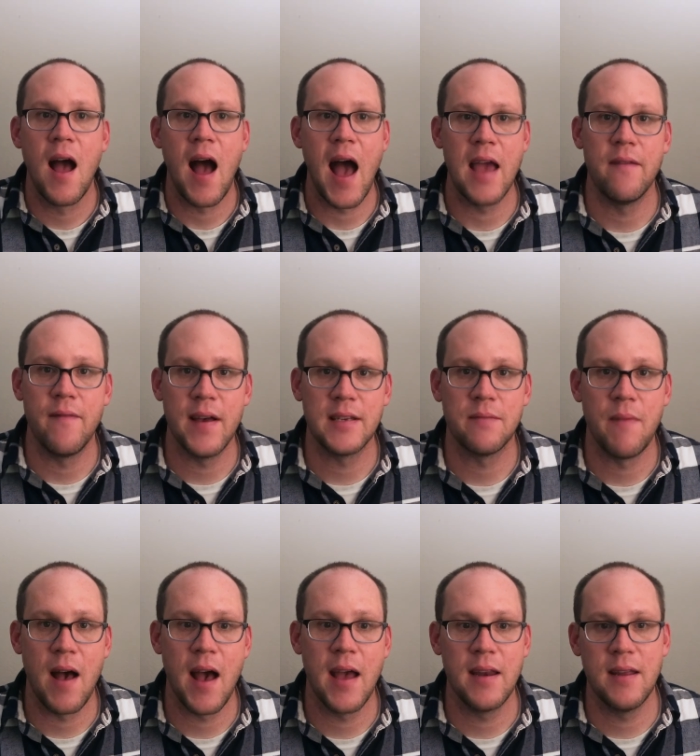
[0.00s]
I invest
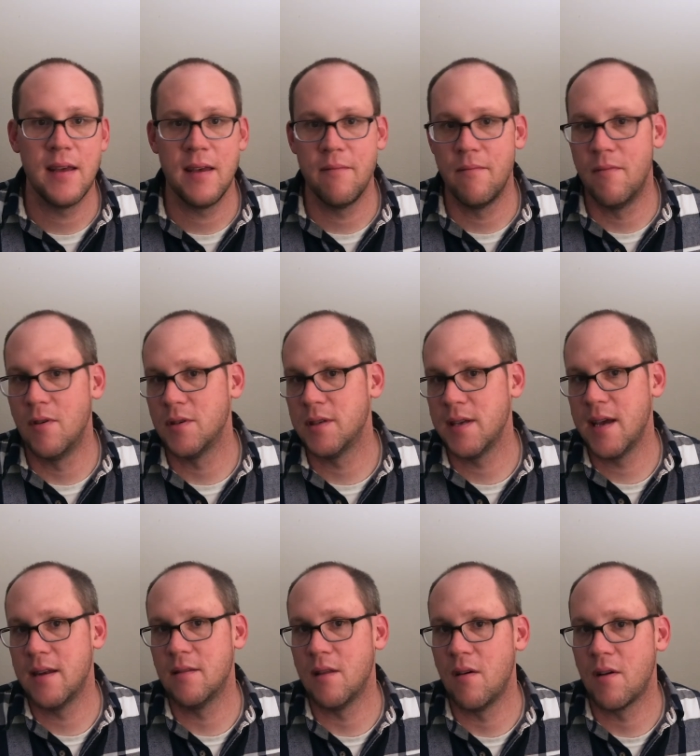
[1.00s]
mine mostly
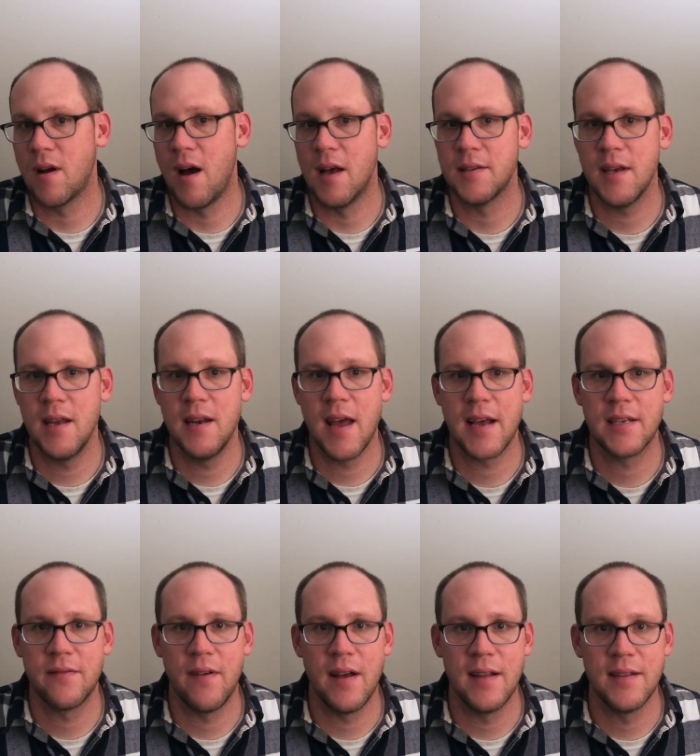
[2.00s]
in low-cost index
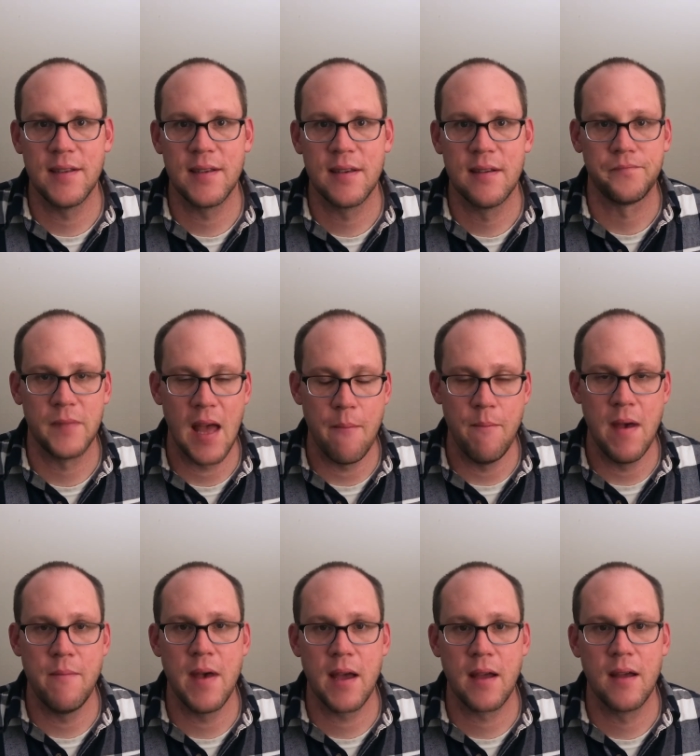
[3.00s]
funds that
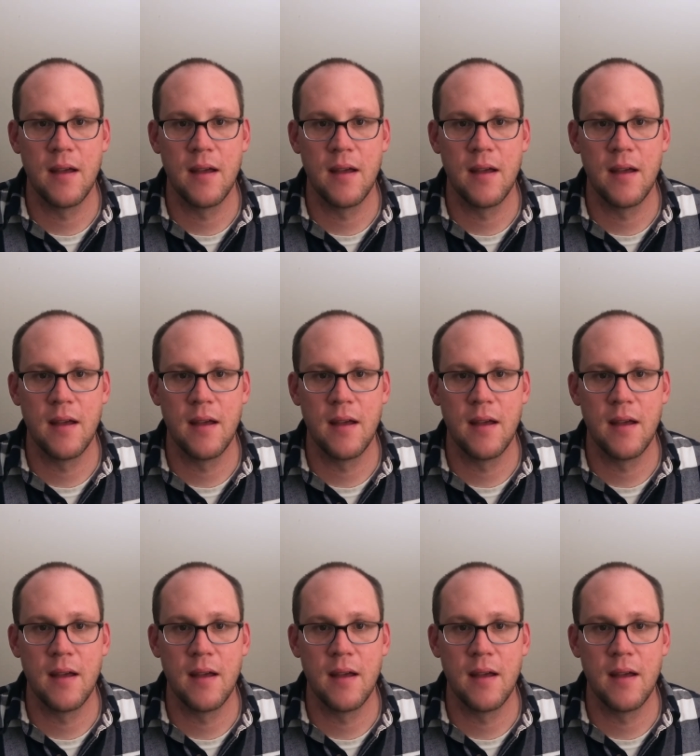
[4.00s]
mimic